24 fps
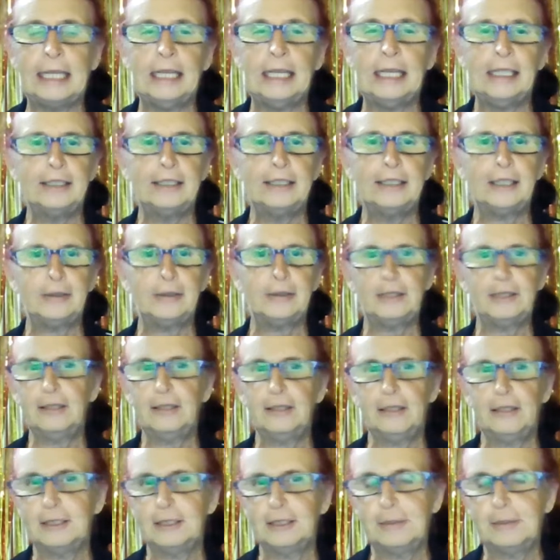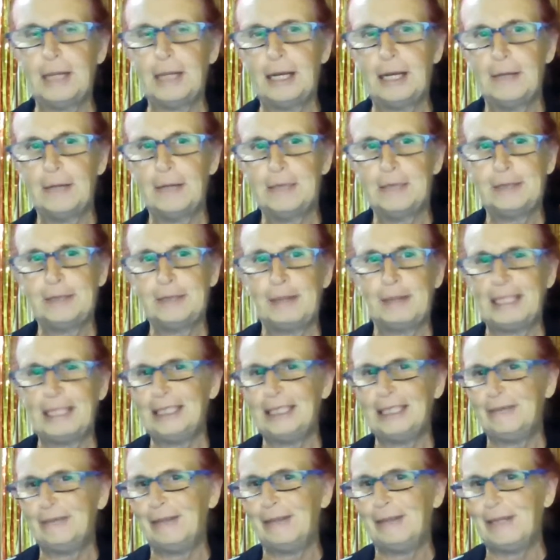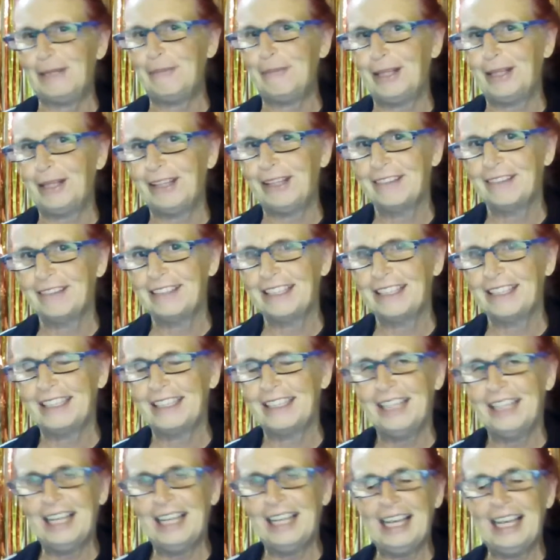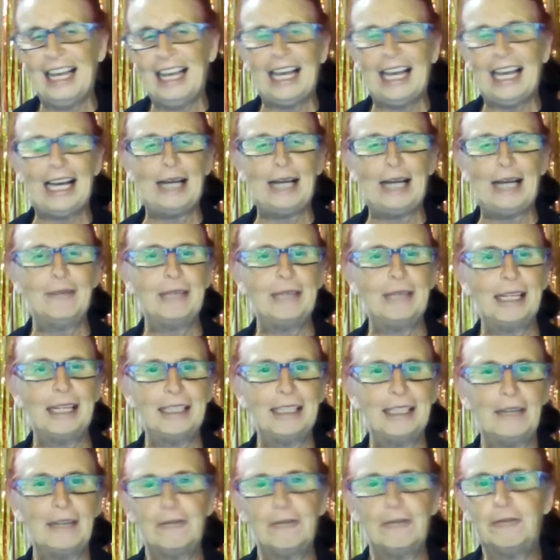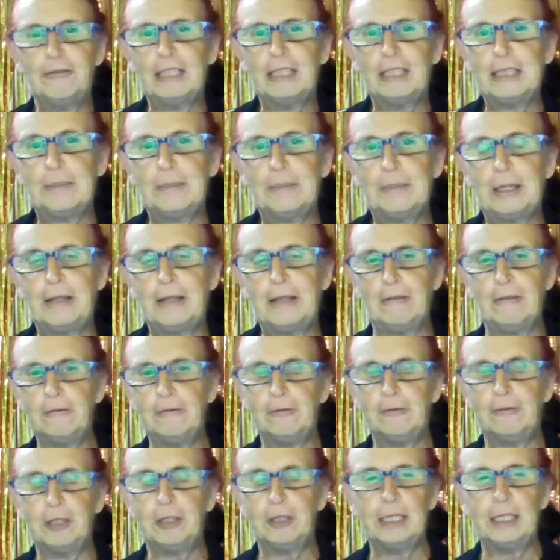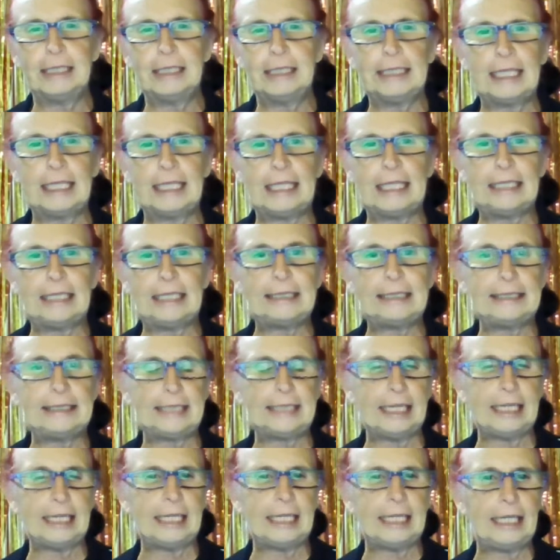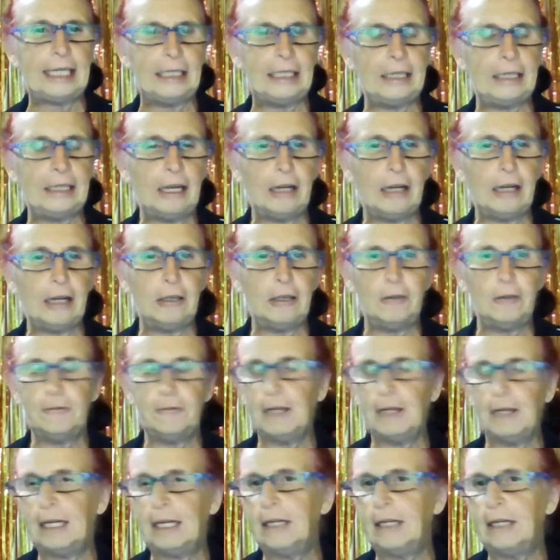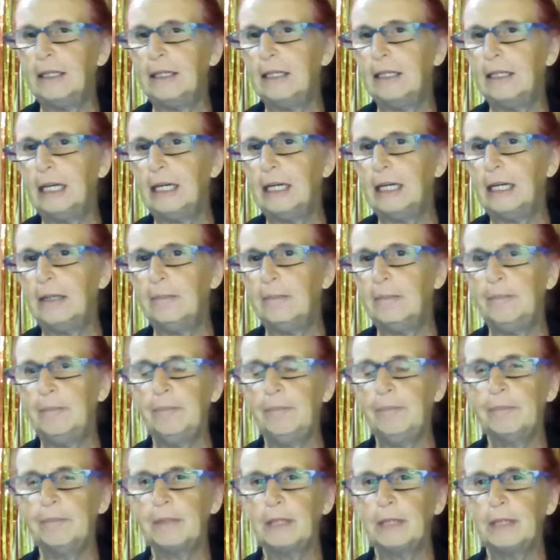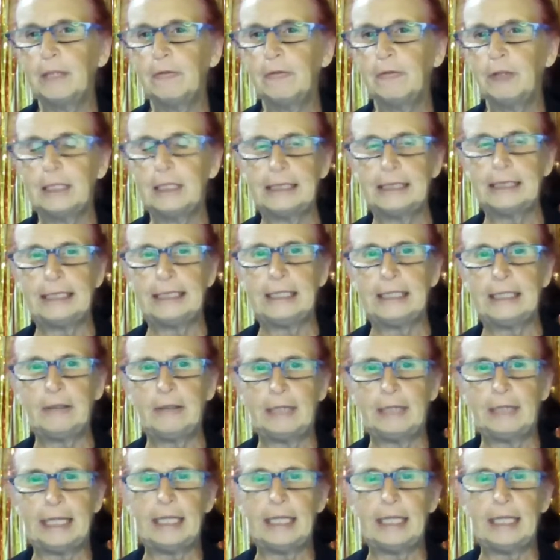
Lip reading: So don't ask me how I'm spending my birthday. Going up for respite on Friday, staying over Friday night